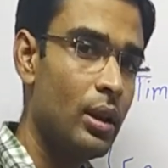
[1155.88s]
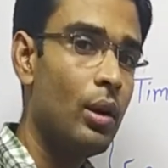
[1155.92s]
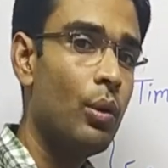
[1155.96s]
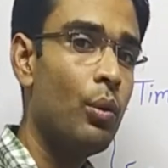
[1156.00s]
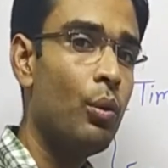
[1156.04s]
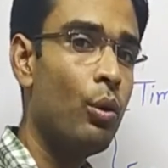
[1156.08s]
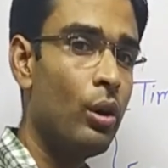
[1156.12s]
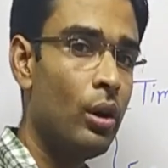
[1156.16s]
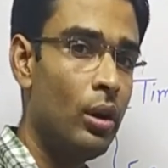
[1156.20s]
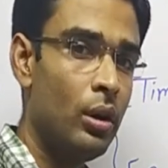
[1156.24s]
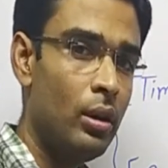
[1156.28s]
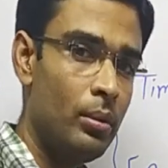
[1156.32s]

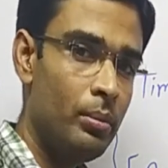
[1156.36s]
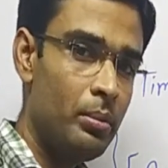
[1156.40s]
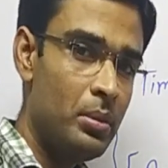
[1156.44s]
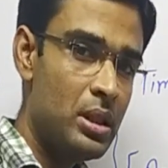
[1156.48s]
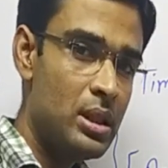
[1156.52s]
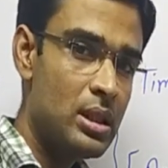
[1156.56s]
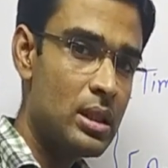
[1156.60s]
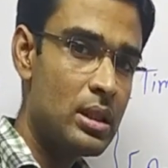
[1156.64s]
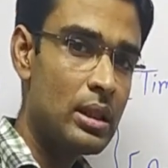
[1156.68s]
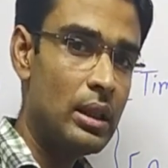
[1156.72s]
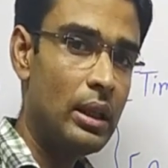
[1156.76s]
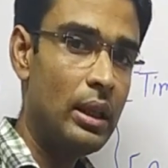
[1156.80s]
Volume
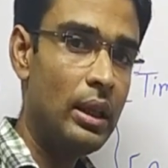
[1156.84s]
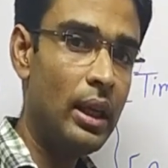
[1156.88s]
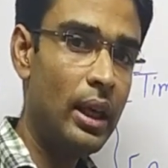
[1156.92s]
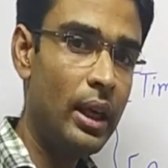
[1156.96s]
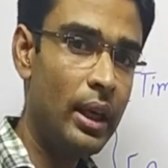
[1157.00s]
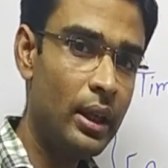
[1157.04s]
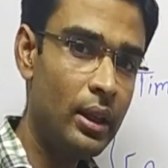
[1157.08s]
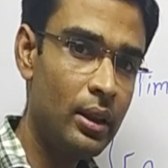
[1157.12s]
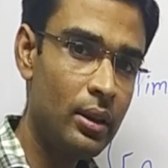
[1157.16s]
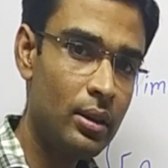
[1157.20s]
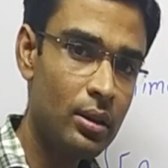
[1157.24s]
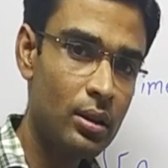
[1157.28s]
means
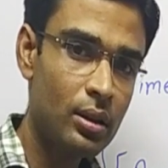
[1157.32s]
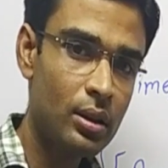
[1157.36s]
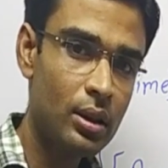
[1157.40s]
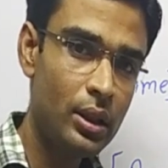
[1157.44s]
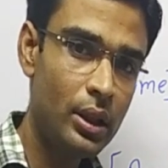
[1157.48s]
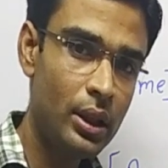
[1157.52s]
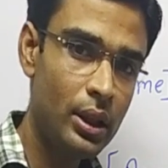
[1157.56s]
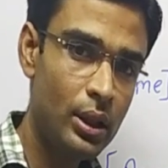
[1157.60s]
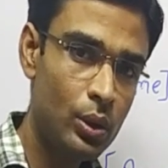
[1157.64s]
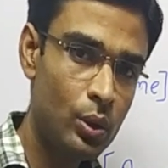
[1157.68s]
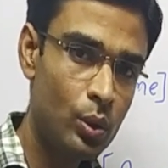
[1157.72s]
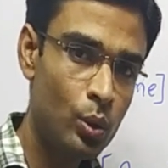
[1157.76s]
length
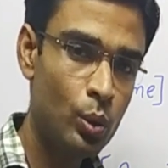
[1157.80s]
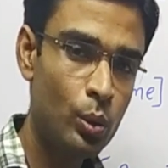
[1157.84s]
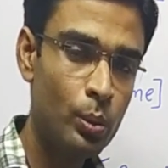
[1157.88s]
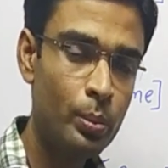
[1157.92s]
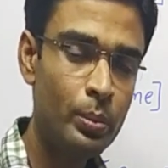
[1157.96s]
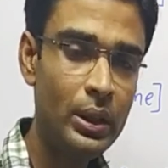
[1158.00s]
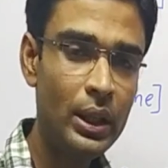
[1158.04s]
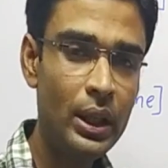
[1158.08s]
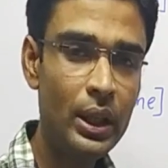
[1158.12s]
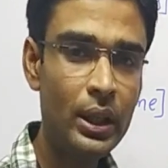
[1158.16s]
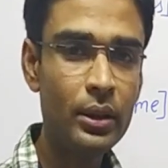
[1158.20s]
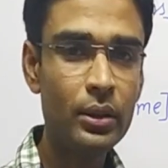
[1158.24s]
into
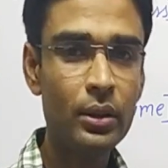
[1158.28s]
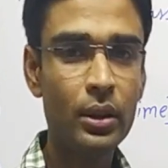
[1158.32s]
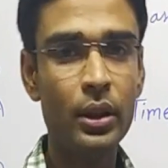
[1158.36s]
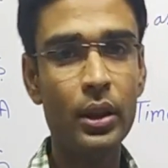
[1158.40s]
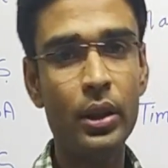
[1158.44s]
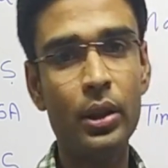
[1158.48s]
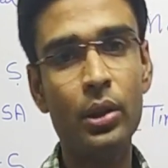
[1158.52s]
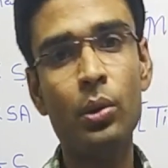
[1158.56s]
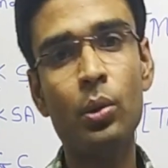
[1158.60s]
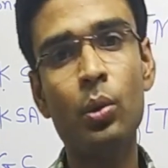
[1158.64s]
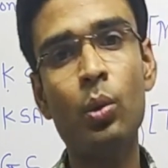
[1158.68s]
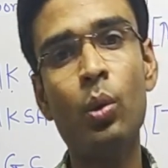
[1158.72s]
breadth
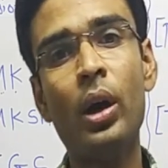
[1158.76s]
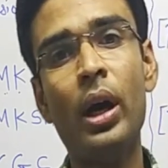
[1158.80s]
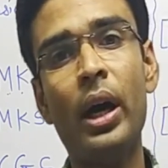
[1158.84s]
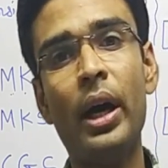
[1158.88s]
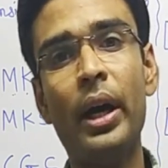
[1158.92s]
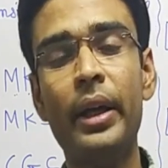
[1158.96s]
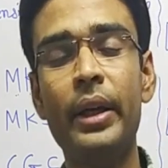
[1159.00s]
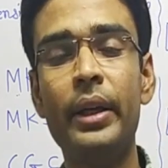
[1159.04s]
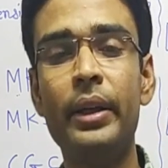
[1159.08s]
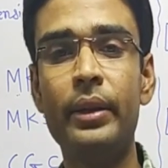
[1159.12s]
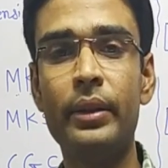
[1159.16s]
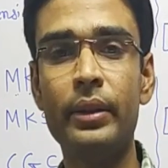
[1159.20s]
into
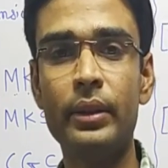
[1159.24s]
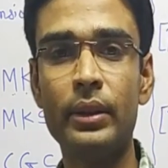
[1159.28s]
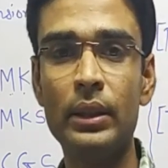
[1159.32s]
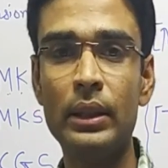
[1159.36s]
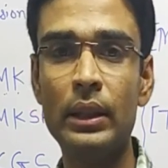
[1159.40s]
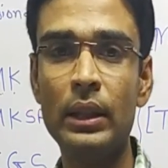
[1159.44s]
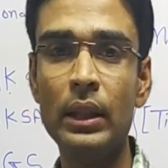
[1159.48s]
height.